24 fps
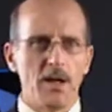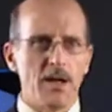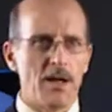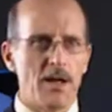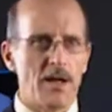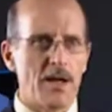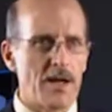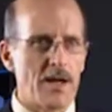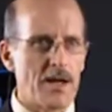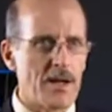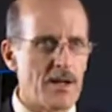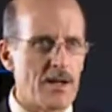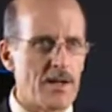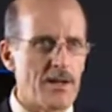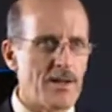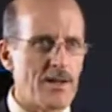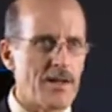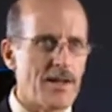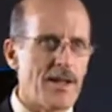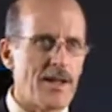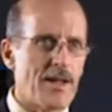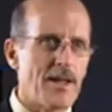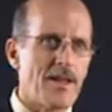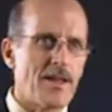Uh,
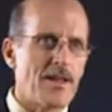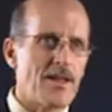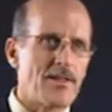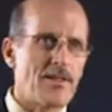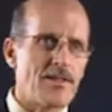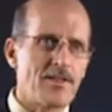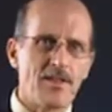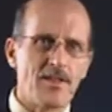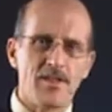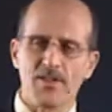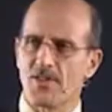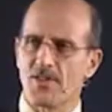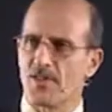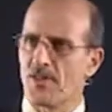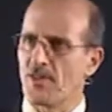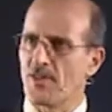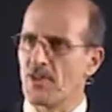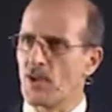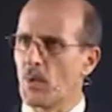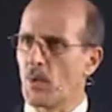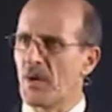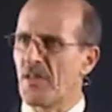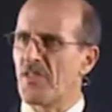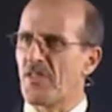it's this, uh,
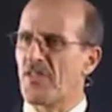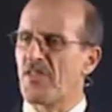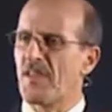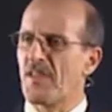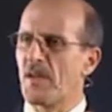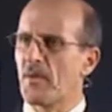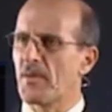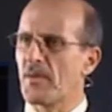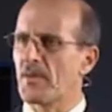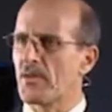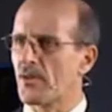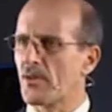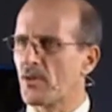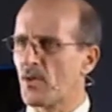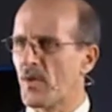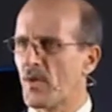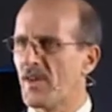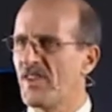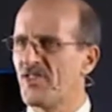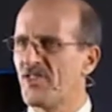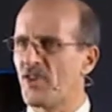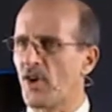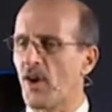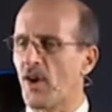you know, ethereal
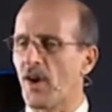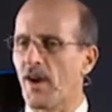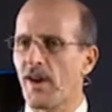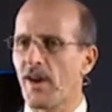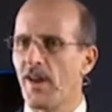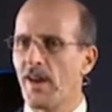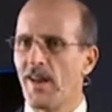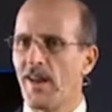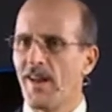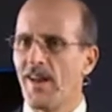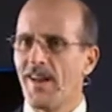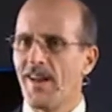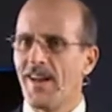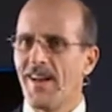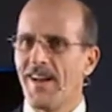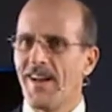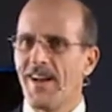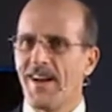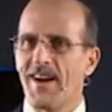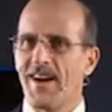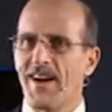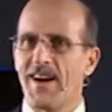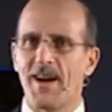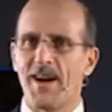creature.
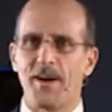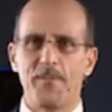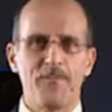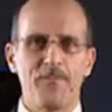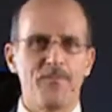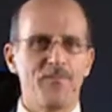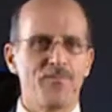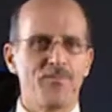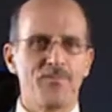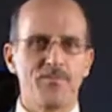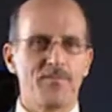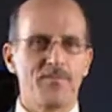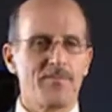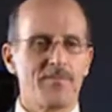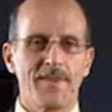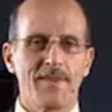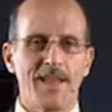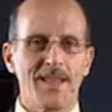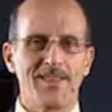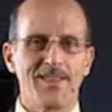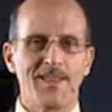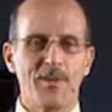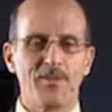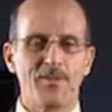Um,
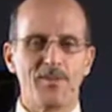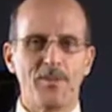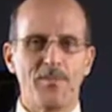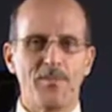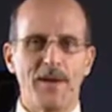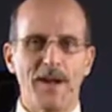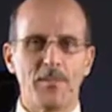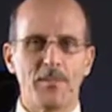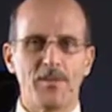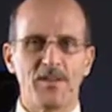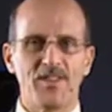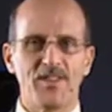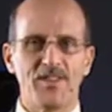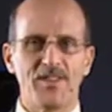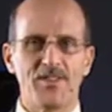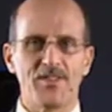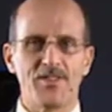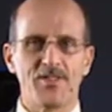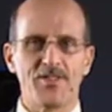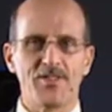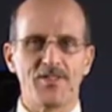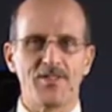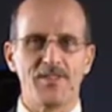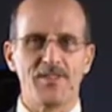that's not what the Bible
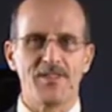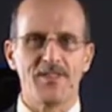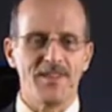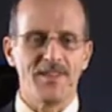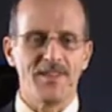teaches.